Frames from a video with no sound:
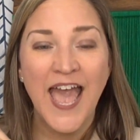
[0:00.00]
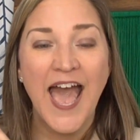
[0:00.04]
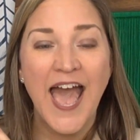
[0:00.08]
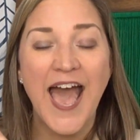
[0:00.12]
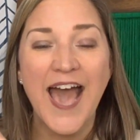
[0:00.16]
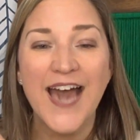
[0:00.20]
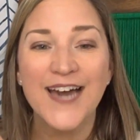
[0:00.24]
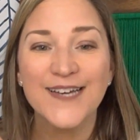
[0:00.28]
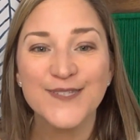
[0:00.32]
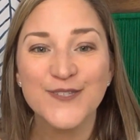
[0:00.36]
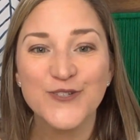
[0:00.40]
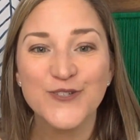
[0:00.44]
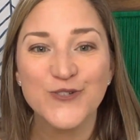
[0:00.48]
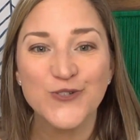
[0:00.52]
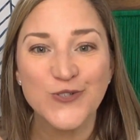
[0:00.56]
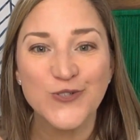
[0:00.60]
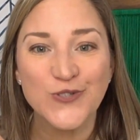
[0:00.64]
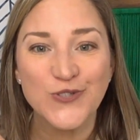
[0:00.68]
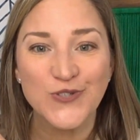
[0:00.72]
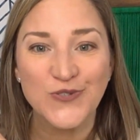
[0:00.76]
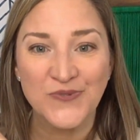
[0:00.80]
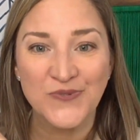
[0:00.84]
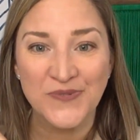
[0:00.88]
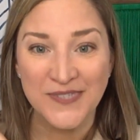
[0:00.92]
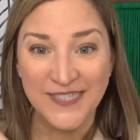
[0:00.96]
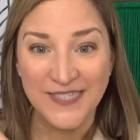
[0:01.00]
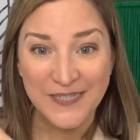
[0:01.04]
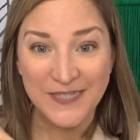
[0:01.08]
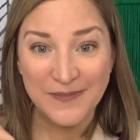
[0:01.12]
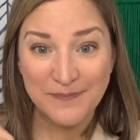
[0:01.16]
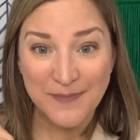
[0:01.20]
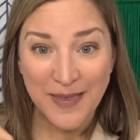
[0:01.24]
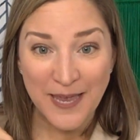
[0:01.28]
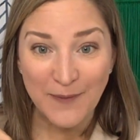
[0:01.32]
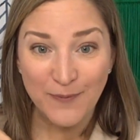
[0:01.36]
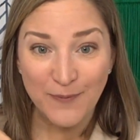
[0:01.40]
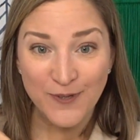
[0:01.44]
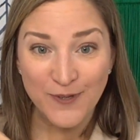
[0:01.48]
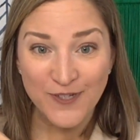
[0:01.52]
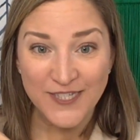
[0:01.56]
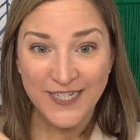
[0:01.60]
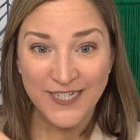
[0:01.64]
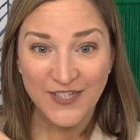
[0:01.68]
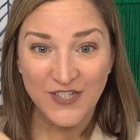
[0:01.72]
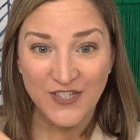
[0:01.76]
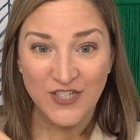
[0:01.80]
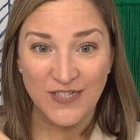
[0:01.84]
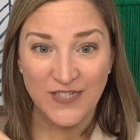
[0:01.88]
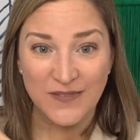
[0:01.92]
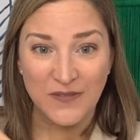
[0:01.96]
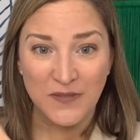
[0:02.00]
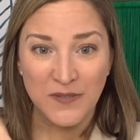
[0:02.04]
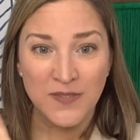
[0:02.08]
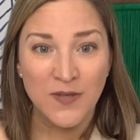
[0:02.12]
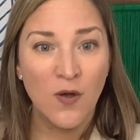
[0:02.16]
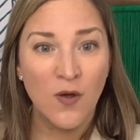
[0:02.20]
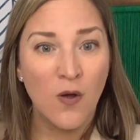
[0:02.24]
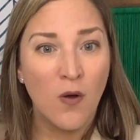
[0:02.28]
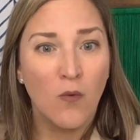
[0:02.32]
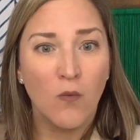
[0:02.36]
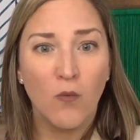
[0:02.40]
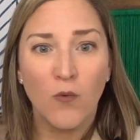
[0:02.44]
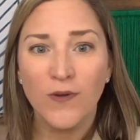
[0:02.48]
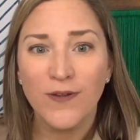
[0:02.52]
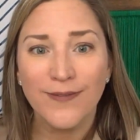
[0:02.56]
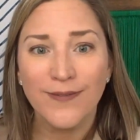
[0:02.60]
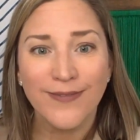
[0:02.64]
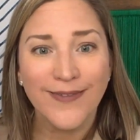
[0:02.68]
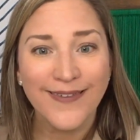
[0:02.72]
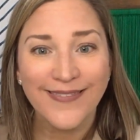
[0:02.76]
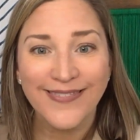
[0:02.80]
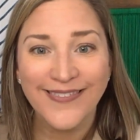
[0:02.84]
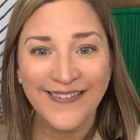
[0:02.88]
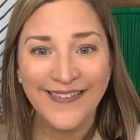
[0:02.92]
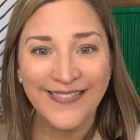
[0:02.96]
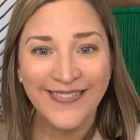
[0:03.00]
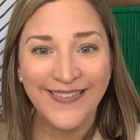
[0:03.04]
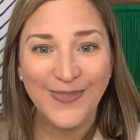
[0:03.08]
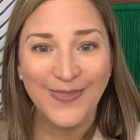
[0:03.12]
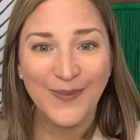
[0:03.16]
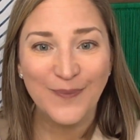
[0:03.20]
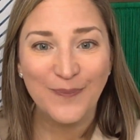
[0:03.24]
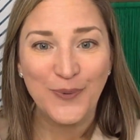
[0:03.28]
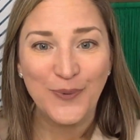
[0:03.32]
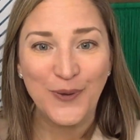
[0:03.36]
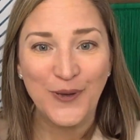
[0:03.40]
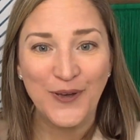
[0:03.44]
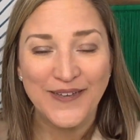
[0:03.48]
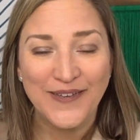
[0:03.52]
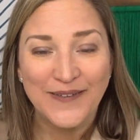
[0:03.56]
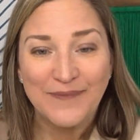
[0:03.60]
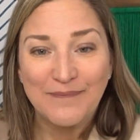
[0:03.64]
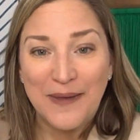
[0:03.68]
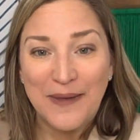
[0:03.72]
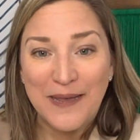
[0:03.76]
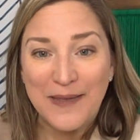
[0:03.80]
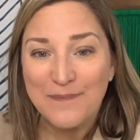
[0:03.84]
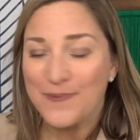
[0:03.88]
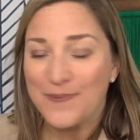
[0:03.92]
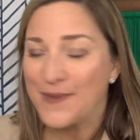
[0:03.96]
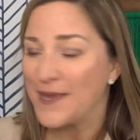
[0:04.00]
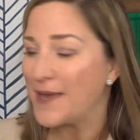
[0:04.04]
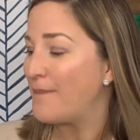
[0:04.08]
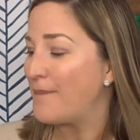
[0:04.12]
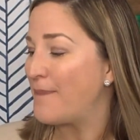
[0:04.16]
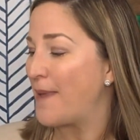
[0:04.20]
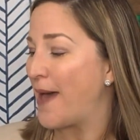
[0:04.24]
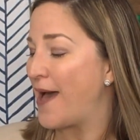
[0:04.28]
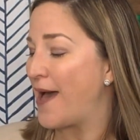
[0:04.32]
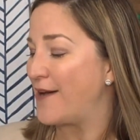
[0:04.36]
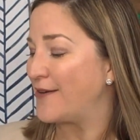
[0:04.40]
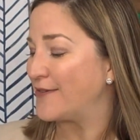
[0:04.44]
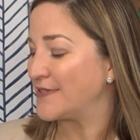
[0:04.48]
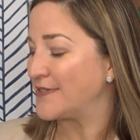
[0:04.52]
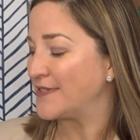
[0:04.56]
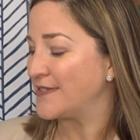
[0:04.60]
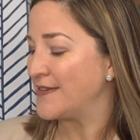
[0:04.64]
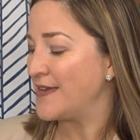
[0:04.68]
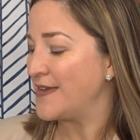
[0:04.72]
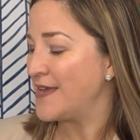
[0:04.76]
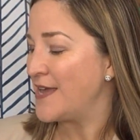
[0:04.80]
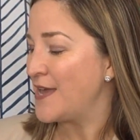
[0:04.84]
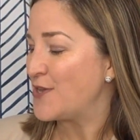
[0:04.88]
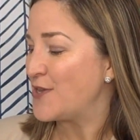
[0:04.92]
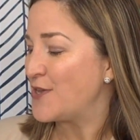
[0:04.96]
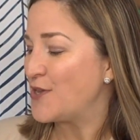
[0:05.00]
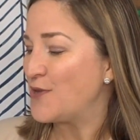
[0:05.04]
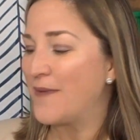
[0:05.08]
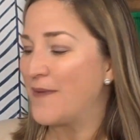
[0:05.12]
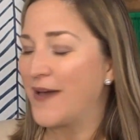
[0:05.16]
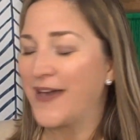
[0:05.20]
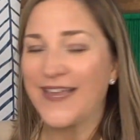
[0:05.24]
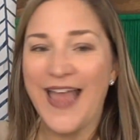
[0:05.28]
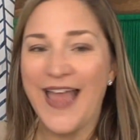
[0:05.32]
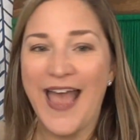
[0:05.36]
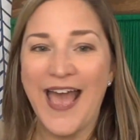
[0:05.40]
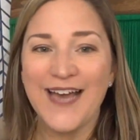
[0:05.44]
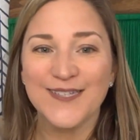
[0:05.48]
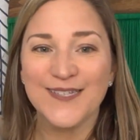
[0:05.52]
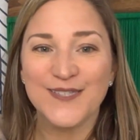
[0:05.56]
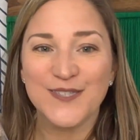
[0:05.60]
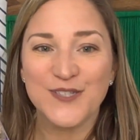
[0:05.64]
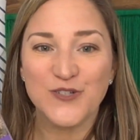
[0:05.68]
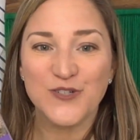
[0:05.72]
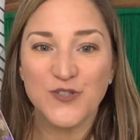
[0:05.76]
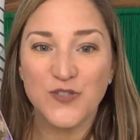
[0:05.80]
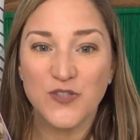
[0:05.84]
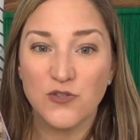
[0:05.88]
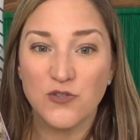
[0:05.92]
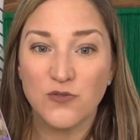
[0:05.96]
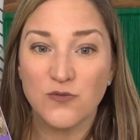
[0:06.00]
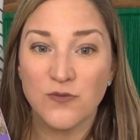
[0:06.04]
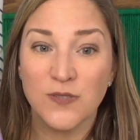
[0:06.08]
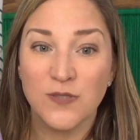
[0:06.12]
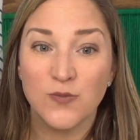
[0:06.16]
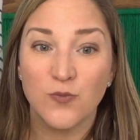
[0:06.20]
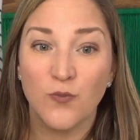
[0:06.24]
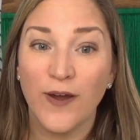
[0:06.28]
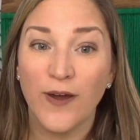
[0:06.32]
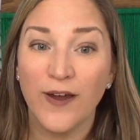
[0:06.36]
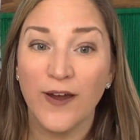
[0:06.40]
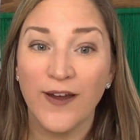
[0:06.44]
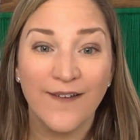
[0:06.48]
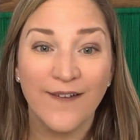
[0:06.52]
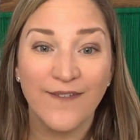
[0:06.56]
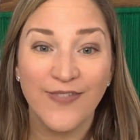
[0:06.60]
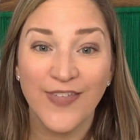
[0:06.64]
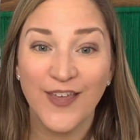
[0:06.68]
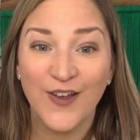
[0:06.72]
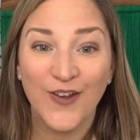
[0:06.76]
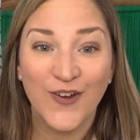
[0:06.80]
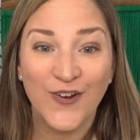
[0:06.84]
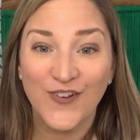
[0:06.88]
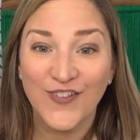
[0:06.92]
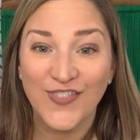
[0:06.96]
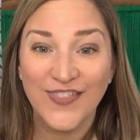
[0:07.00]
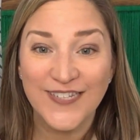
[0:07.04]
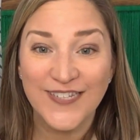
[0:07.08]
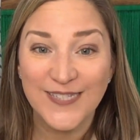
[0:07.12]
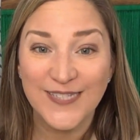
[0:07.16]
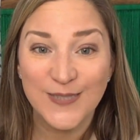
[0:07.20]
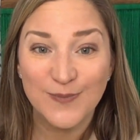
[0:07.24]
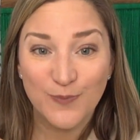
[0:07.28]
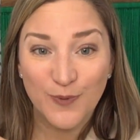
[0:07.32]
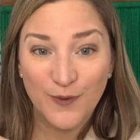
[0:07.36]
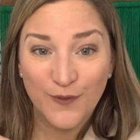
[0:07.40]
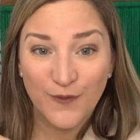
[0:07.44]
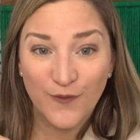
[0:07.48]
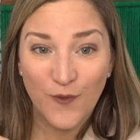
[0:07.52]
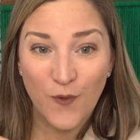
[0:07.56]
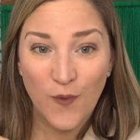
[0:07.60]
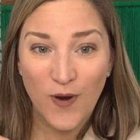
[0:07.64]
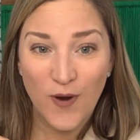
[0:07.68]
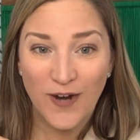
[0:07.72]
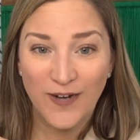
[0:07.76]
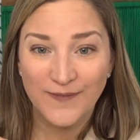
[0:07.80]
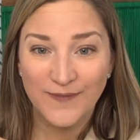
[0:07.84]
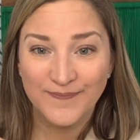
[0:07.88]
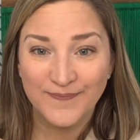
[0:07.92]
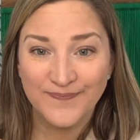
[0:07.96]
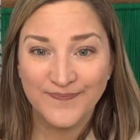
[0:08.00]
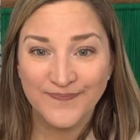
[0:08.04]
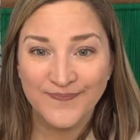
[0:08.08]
Ask your students to make predictions. What do they think that the book might be about? You might ask your students, where have they heard this before?